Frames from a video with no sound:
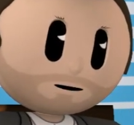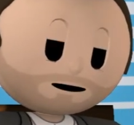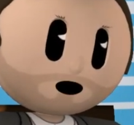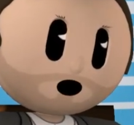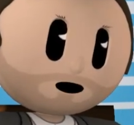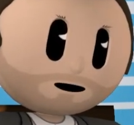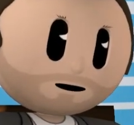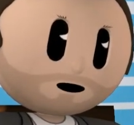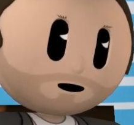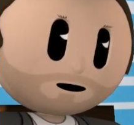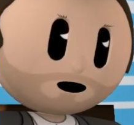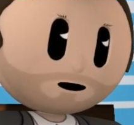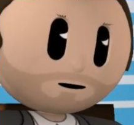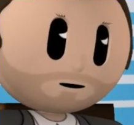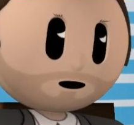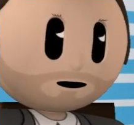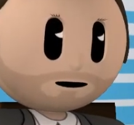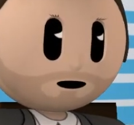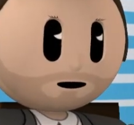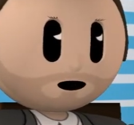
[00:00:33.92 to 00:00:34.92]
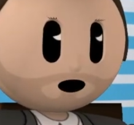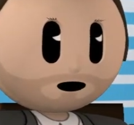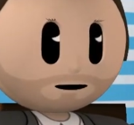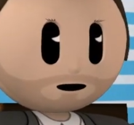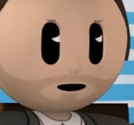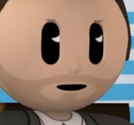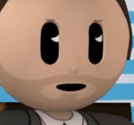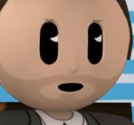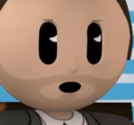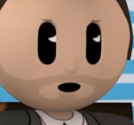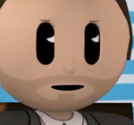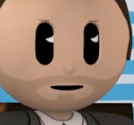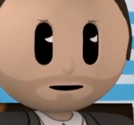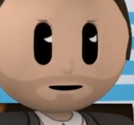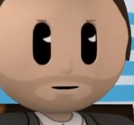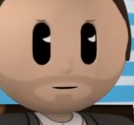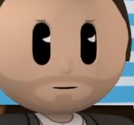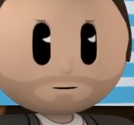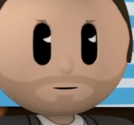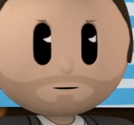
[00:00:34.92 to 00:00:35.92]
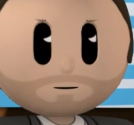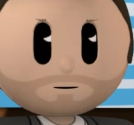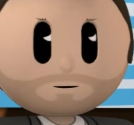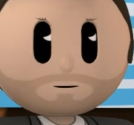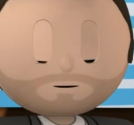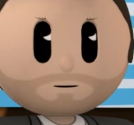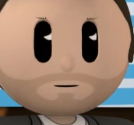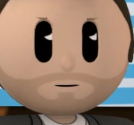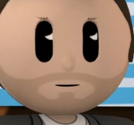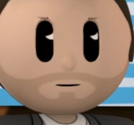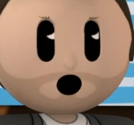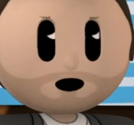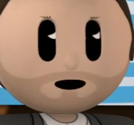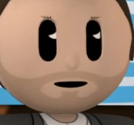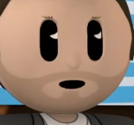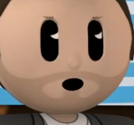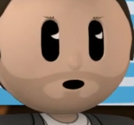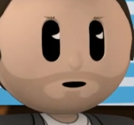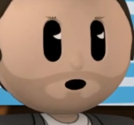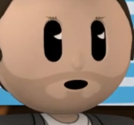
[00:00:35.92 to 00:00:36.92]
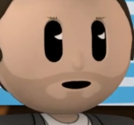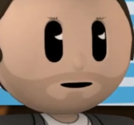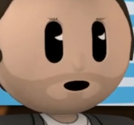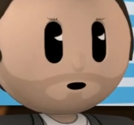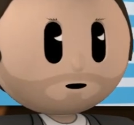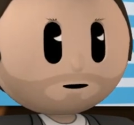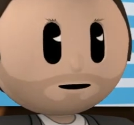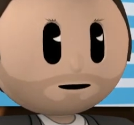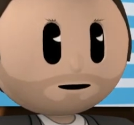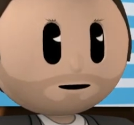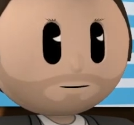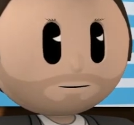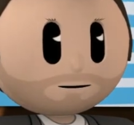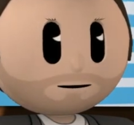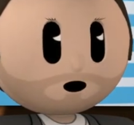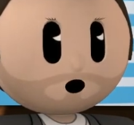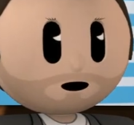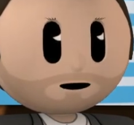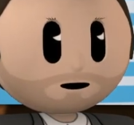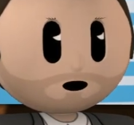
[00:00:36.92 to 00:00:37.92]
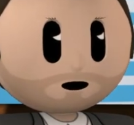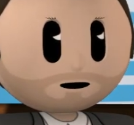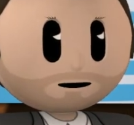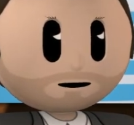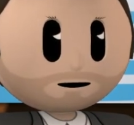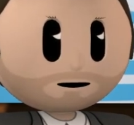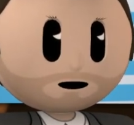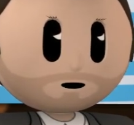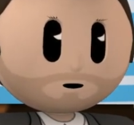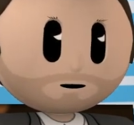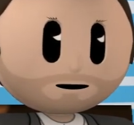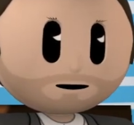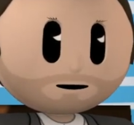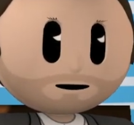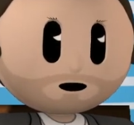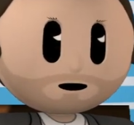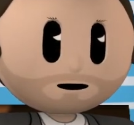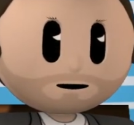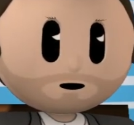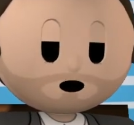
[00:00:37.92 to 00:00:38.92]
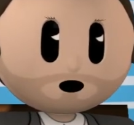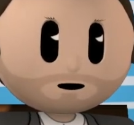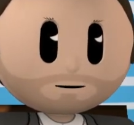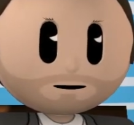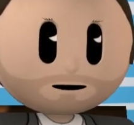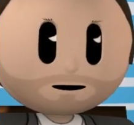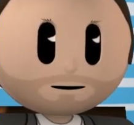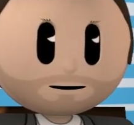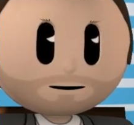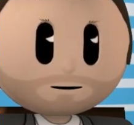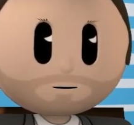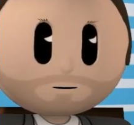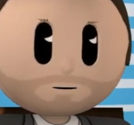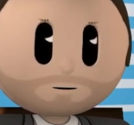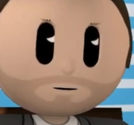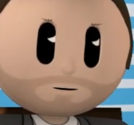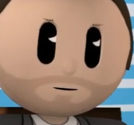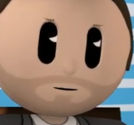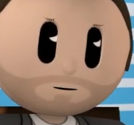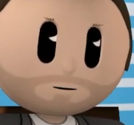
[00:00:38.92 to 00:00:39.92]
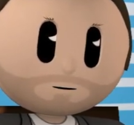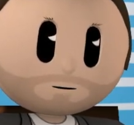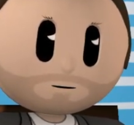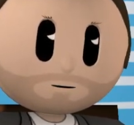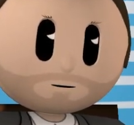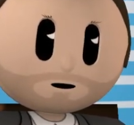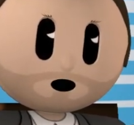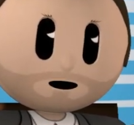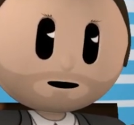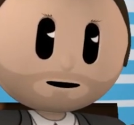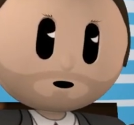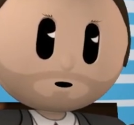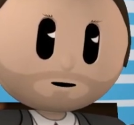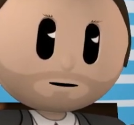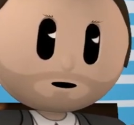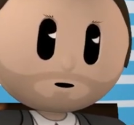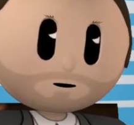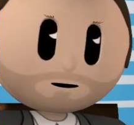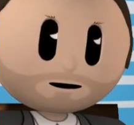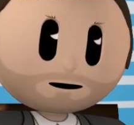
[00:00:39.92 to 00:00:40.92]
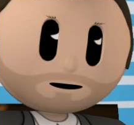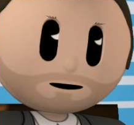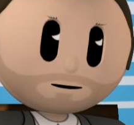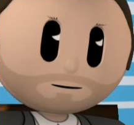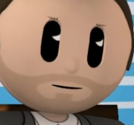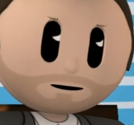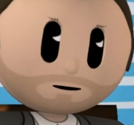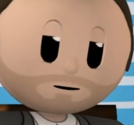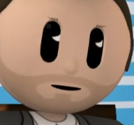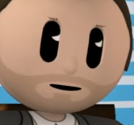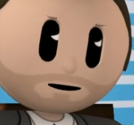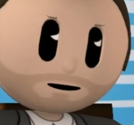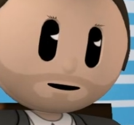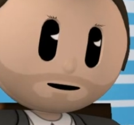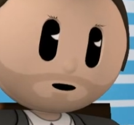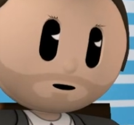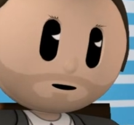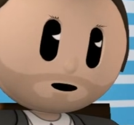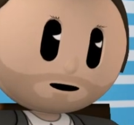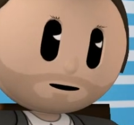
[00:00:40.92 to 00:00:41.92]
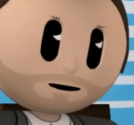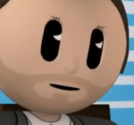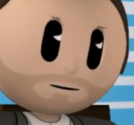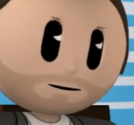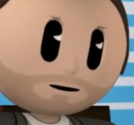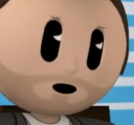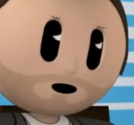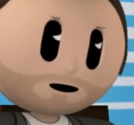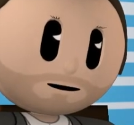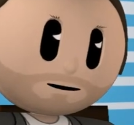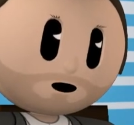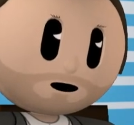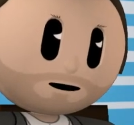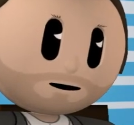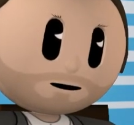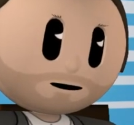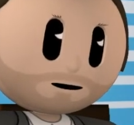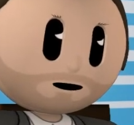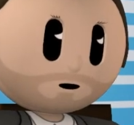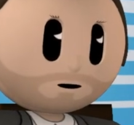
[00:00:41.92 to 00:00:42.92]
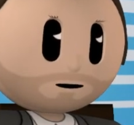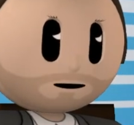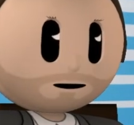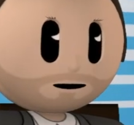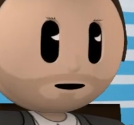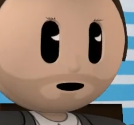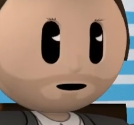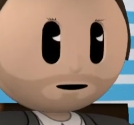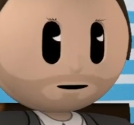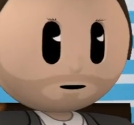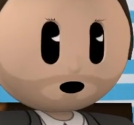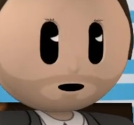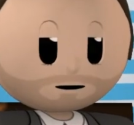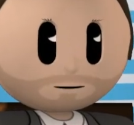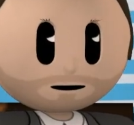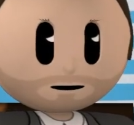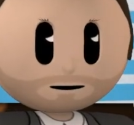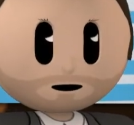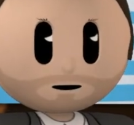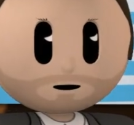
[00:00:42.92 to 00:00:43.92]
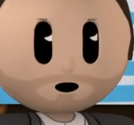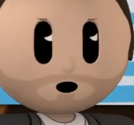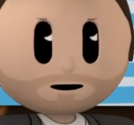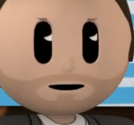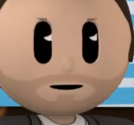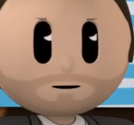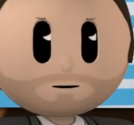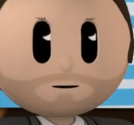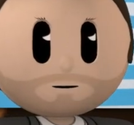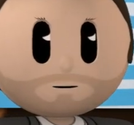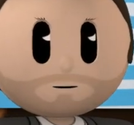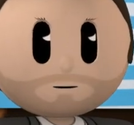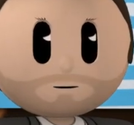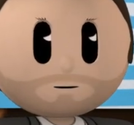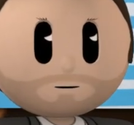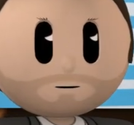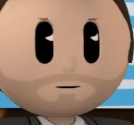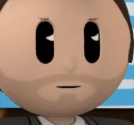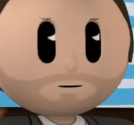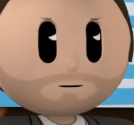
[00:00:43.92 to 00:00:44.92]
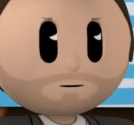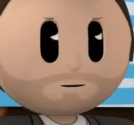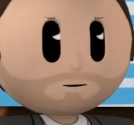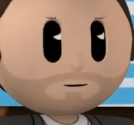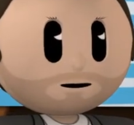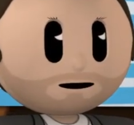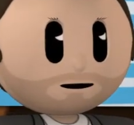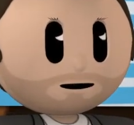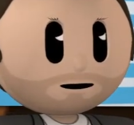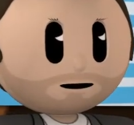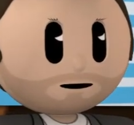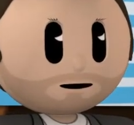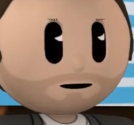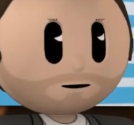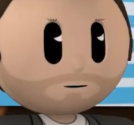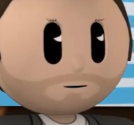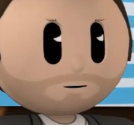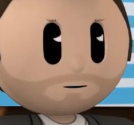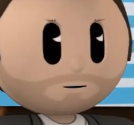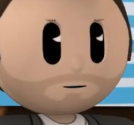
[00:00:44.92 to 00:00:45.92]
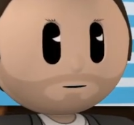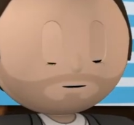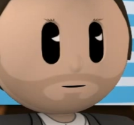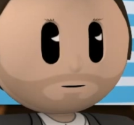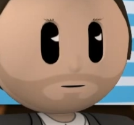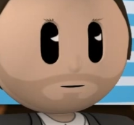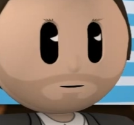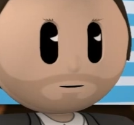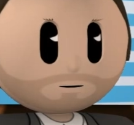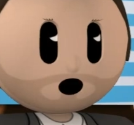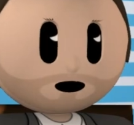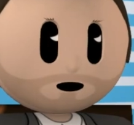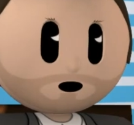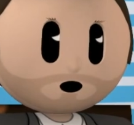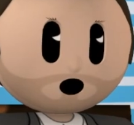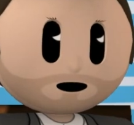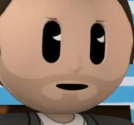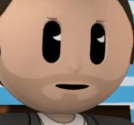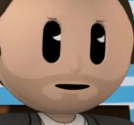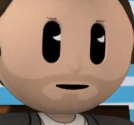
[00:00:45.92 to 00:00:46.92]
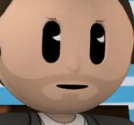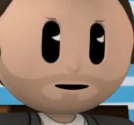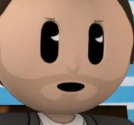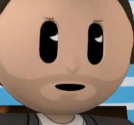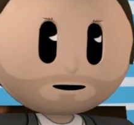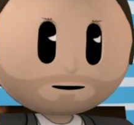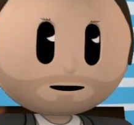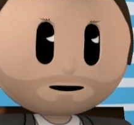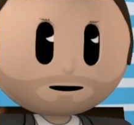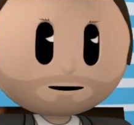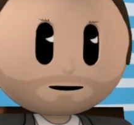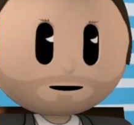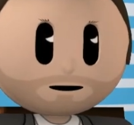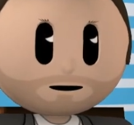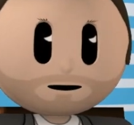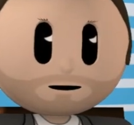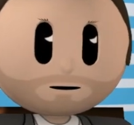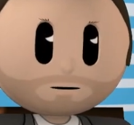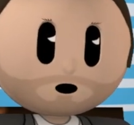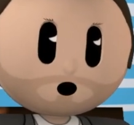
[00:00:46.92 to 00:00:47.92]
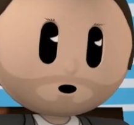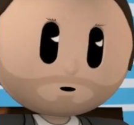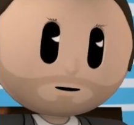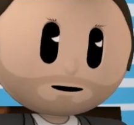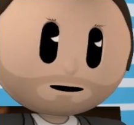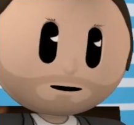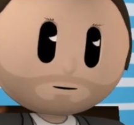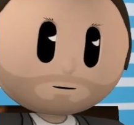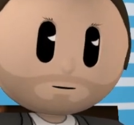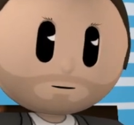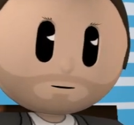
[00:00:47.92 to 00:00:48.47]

Now that I have that out of the way, I do hope your day is going way better than fantastic. And your journey to self-betterment is going way better than fantastic as well. Today, I wanted to again keep it short.